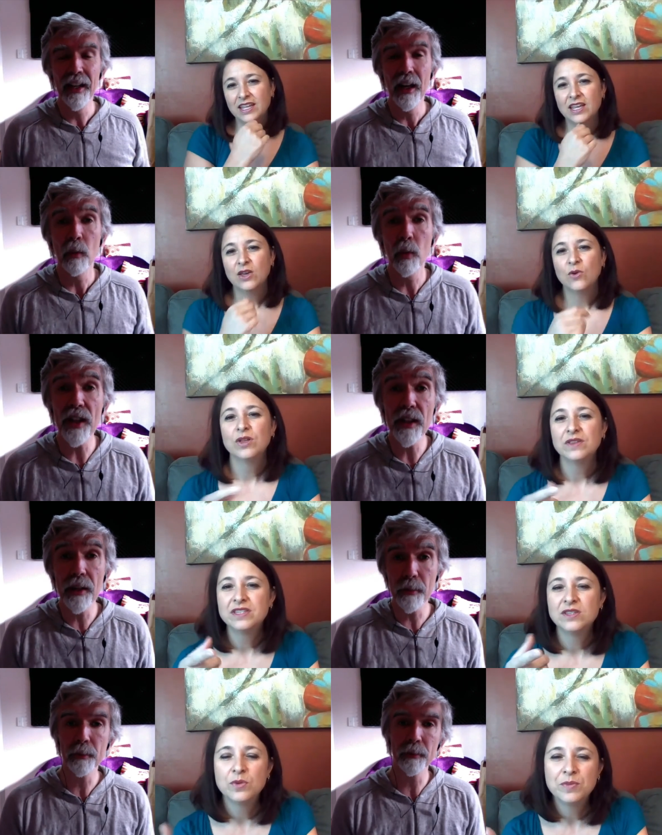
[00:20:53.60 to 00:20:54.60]
Speaker 1: Well,
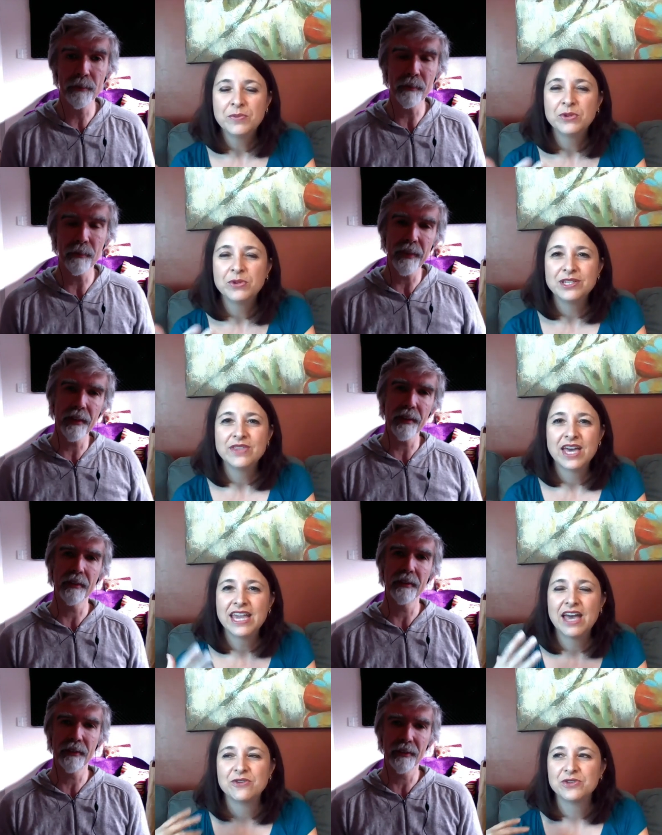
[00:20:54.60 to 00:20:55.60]
so when people do that,
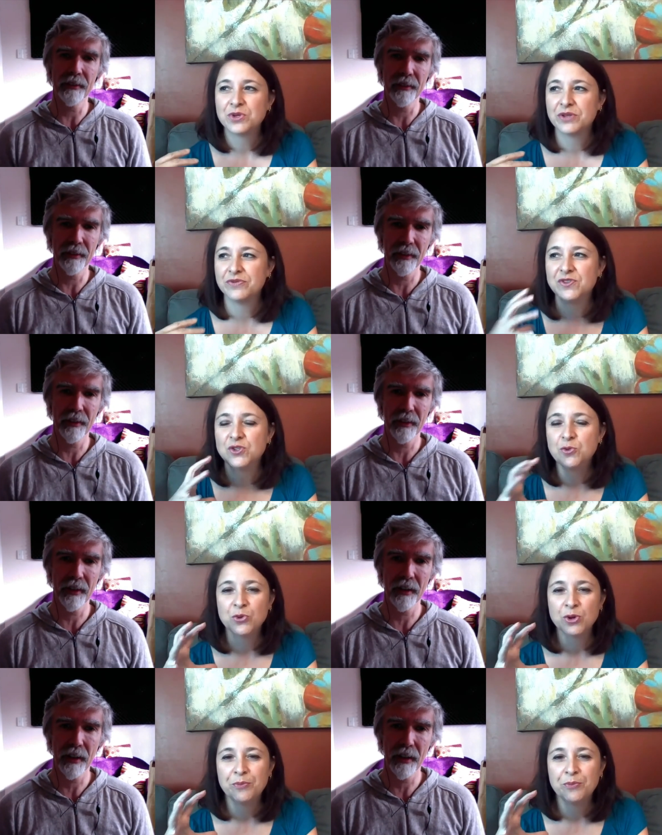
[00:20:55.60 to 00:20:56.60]
yeah, they're sort of
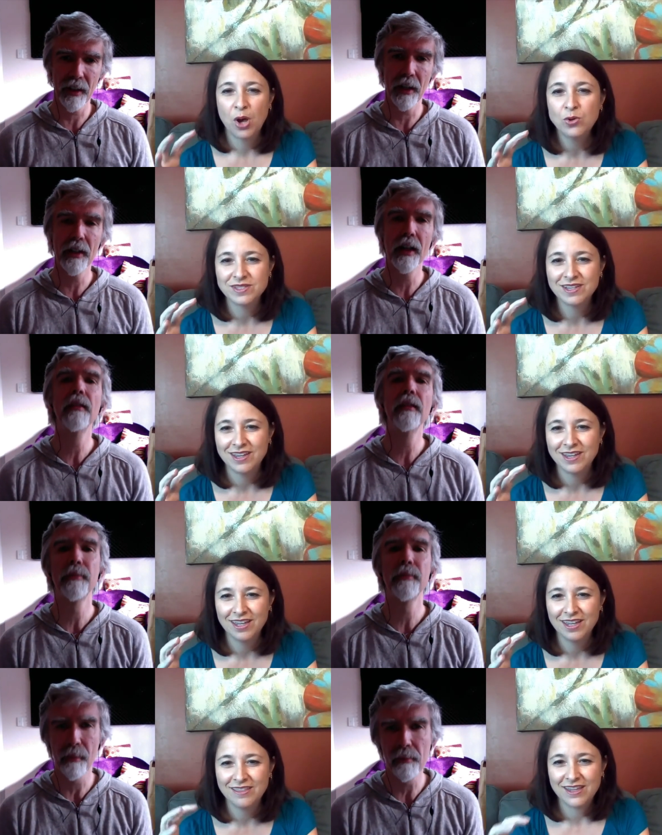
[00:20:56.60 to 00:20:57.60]

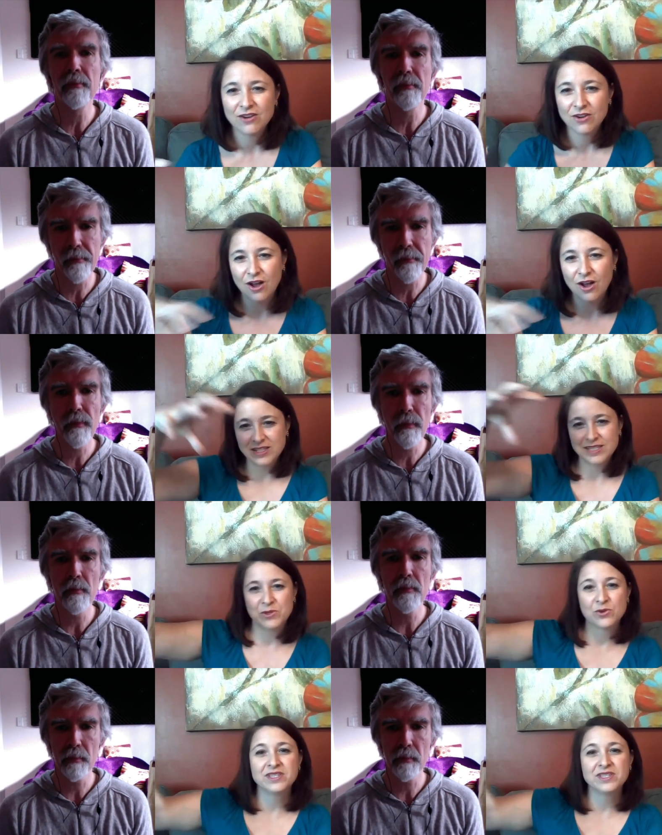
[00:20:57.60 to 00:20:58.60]
superimposing their concept,
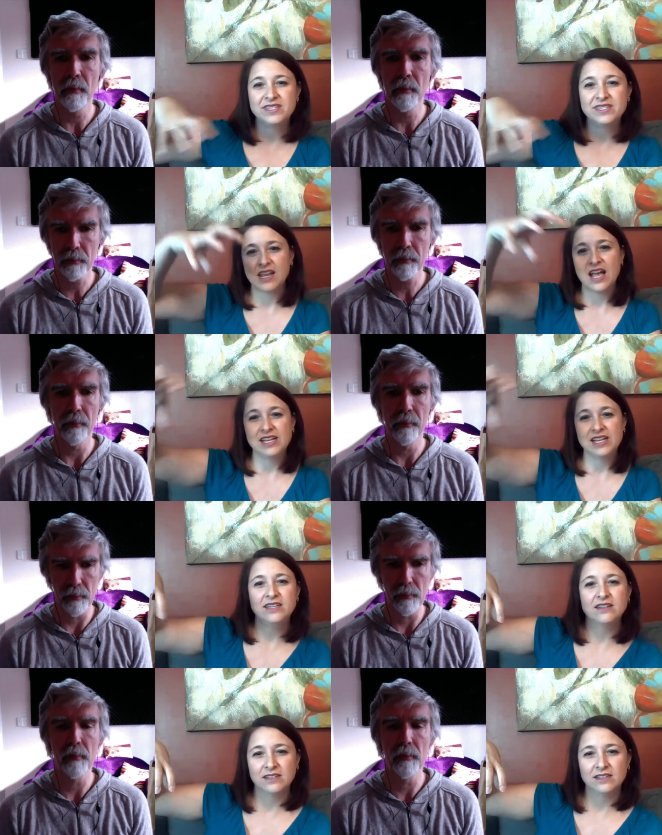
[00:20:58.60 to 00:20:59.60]
their aesthetic
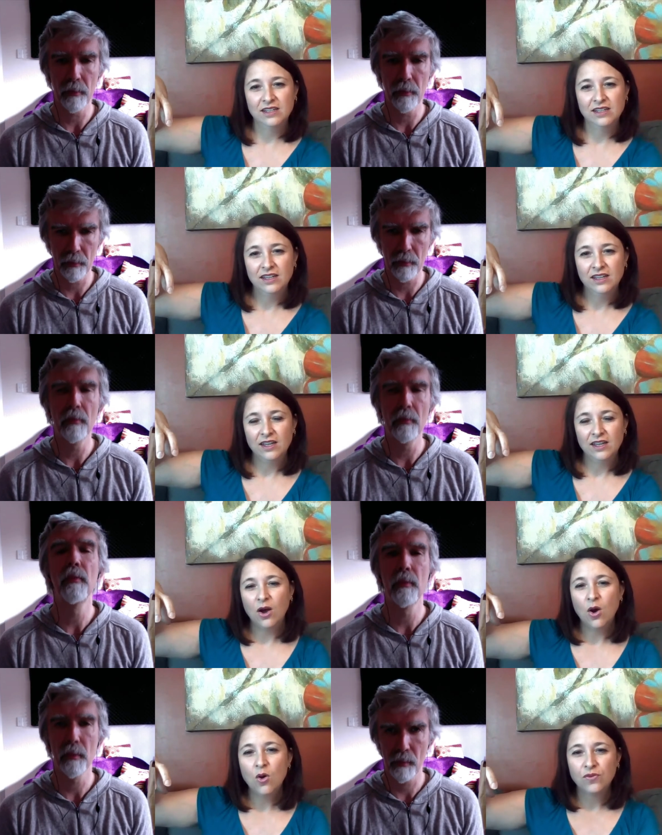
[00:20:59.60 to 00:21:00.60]
ideal
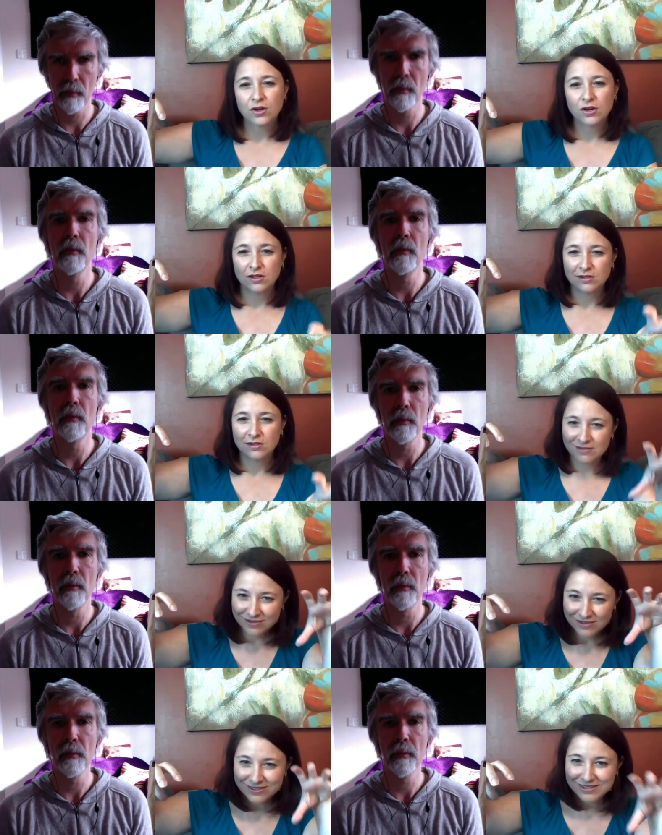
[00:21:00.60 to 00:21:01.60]
over,
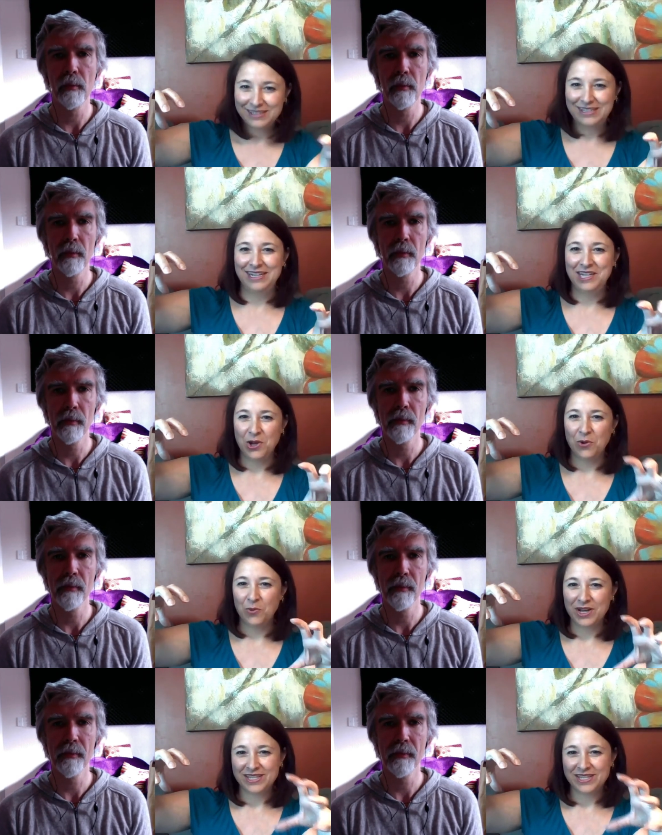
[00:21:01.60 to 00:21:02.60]
you know,
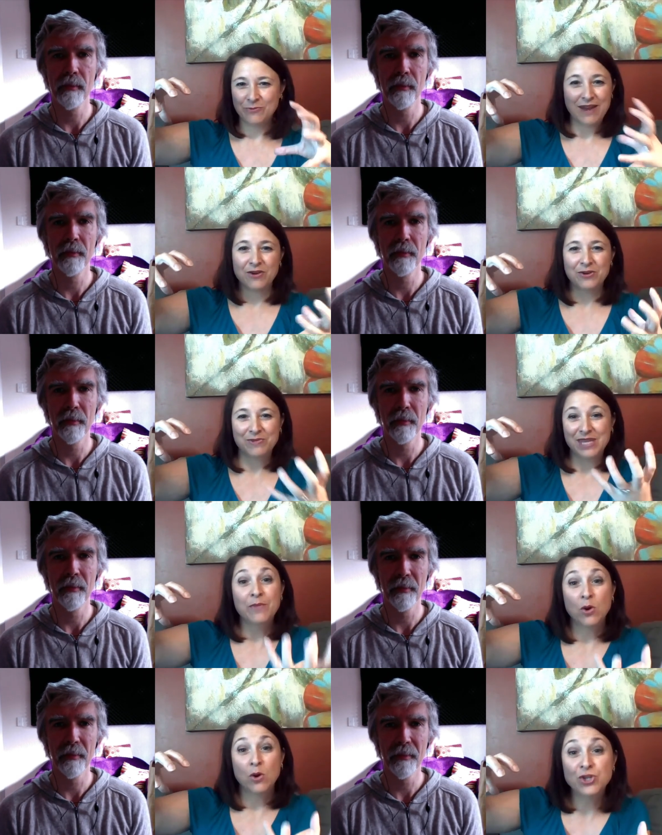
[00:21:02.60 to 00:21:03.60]
what is whatever the
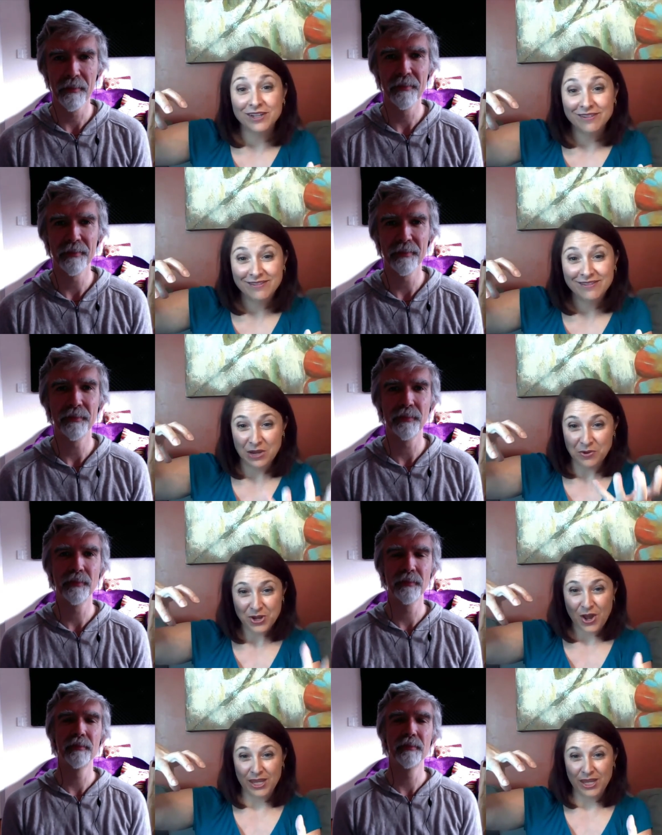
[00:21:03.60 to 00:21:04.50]
emotion that you were talking